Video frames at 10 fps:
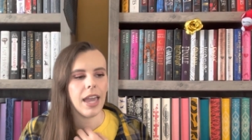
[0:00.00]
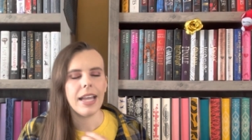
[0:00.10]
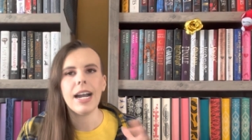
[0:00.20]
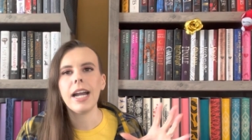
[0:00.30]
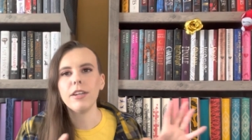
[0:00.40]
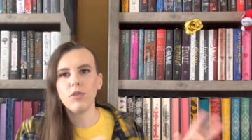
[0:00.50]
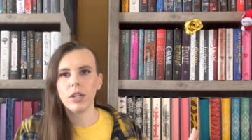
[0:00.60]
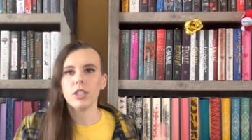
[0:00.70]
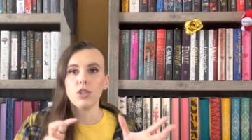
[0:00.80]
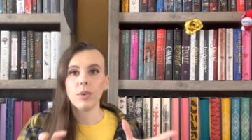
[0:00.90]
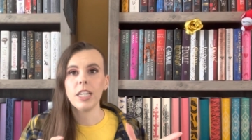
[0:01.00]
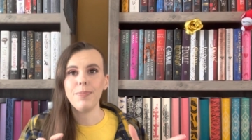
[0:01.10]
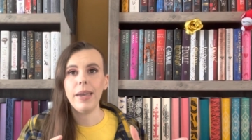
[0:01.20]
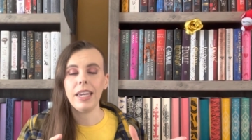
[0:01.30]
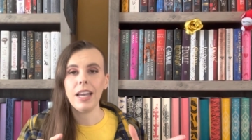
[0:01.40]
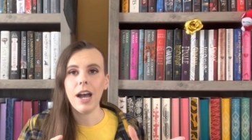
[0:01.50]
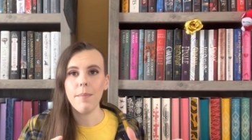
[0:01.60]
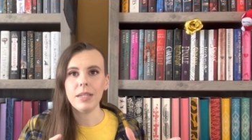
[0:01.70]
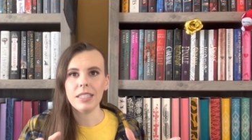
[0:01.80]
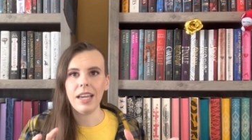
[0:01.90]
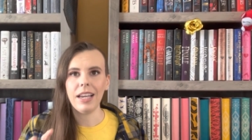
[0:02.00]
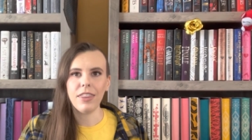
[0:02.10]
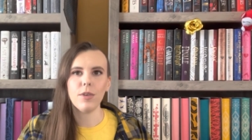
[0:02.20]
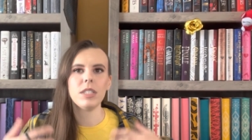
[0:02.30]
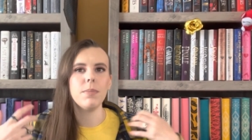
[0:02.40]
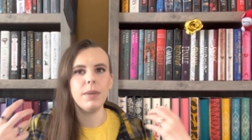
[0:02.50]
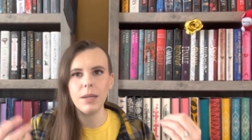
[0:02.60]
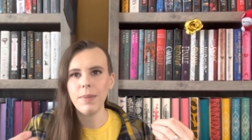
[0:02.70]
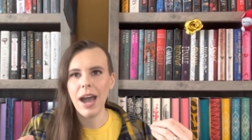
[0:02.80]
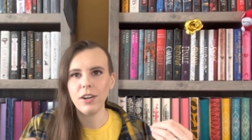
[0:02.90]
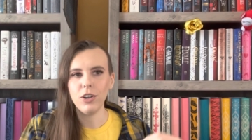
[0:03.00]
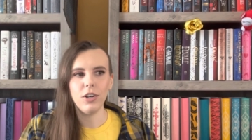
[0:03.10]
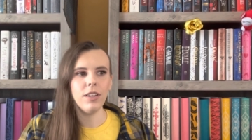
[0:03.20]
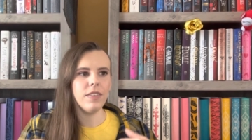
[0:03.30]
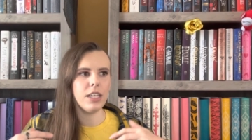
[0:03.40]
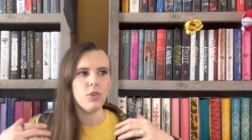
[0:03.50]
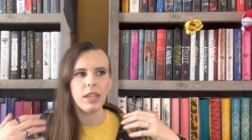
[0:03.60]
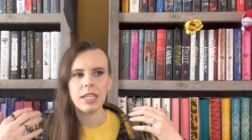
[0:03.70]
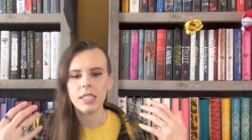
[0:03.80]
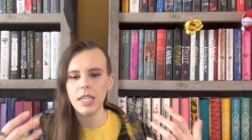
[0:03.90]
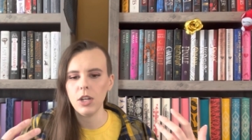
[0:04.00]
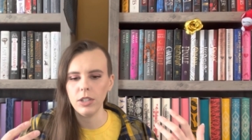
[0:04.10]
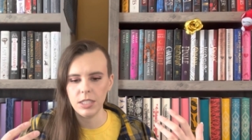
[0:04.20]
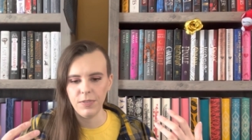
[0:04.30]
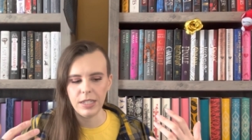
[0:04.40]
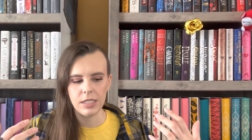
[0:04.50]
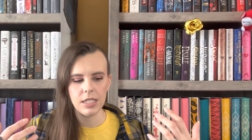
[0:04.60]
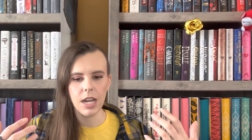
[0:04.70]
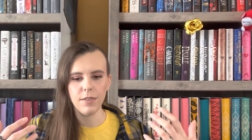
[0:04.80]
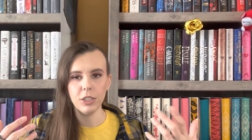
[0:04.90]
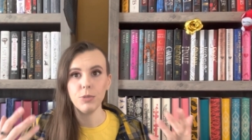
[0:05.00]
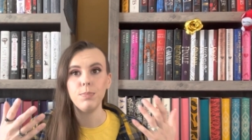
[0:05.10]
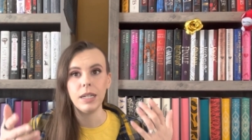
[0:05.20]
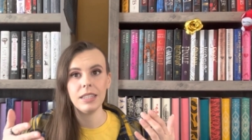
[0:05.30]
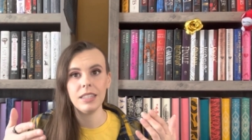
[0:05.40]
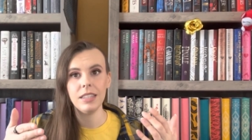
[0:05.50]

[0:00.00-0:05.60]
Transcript: And kind of where the story is picking up is like, there was a big battle that you like see in all these fantasy novels, but